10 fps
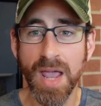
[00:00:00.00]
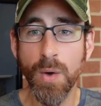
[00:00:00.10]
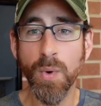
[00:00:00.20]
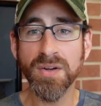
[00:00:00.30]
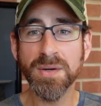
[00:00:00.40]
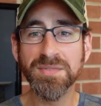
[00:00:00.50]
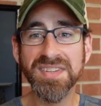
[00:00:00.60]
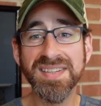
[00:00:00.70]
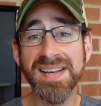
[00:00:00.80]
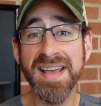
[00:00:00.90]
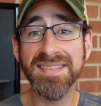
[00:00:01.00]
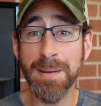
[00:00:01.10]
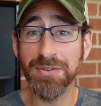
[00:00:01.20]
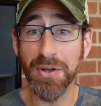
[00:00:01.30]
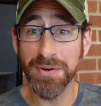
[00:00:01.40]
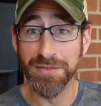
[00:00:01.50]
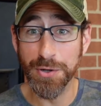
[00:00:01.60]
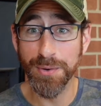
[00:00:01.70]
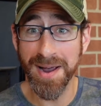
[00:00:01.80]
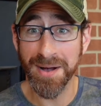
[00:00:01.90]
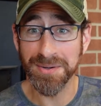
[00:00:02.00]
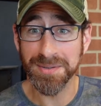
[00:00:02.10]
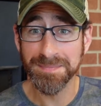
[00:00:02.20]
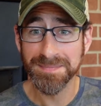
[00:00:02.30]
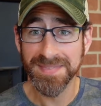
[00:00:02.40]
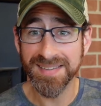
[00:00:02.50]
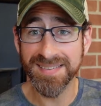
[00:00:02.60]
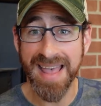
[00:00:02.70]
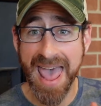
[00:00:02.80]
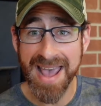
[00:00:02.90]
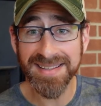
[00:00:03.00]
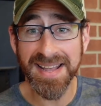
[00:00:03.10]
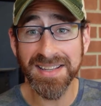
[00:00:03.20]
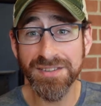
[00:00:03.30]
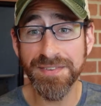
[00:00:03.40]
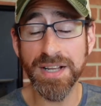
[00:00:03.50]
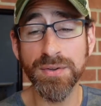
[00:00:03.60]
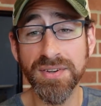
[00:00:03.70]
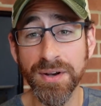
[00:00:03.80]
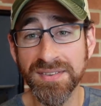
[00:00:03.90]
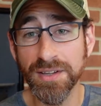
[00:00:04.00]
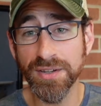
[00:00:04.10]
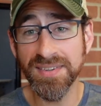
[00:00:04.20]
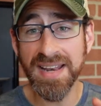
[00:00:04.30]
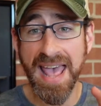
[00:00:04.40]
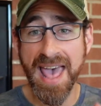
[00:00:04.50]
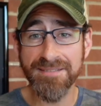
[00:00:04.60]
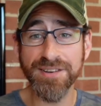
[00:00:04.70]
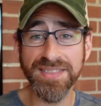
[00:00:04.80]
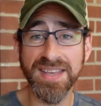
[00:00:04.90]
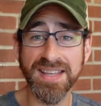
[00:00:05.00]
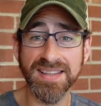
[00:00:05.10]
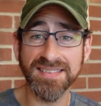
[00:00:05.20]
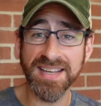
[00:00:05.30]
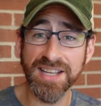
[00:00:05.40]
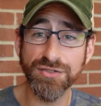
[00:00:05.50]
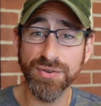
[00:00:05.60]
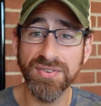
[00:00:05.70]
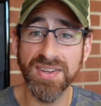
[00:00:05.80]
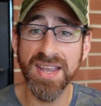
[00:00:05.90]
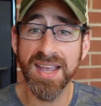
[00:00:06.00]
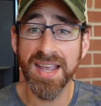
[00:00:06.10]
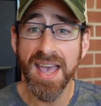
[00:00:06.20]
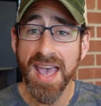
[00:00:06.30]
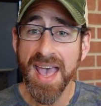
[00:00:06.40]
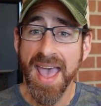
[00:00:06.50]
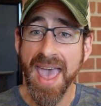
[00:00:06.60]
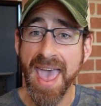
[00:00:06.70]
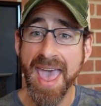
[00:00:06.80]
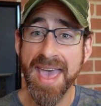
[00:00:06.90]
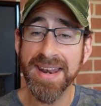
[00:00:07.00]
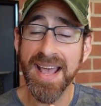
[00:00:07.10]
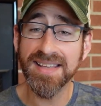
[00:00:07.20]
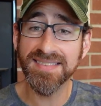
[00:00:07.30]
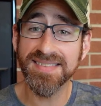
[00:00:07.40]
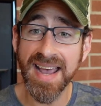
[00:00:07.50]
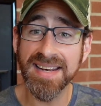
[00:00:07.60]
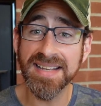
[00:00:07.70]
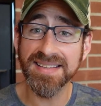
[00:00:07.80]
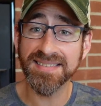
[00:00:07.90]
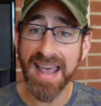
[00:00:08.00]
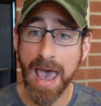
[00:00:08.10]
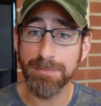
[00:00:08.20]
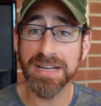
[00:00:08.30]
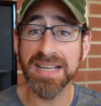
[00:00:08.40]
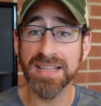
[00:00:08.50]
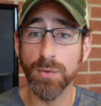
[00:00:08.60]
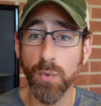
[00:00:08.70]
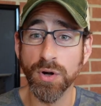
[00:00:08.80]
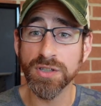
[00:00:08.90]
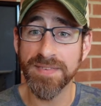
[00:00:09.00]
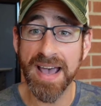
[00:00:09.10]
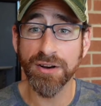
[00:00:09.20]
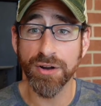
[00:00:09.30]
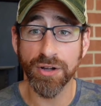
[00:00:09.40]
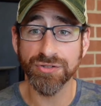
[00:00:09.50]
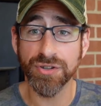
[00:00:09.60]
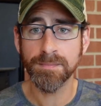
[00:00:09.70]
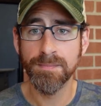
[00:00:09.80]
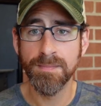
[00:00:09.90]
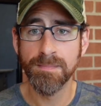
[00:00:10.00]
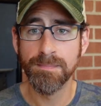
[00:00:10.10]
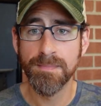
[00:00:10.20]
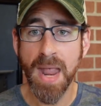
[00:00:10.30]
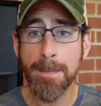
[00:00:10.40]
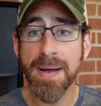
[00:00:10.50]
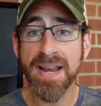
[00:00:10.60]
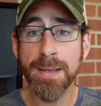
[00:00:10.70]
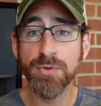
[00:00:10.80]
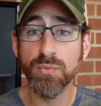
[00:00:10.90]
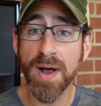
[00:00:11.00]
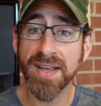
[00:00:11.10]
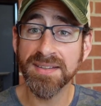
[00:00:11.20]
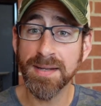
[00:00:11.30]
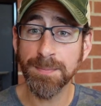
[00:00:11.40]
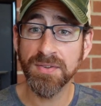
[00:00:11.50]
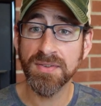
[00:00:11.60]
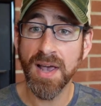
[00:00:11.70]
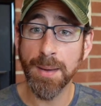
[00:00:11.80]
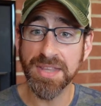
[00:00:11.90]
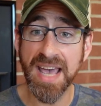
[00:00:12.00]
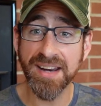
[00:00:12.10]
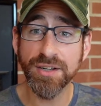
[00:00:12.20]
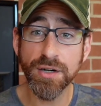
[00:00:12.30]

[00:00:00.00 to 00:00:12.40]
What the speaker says: Welcome to today's episode of New Ground. This is AGDAILY's video series that looks at everything that's interesting and exciting that's happening in the world of agriculture. My name is Ryan Tips. I'm the editor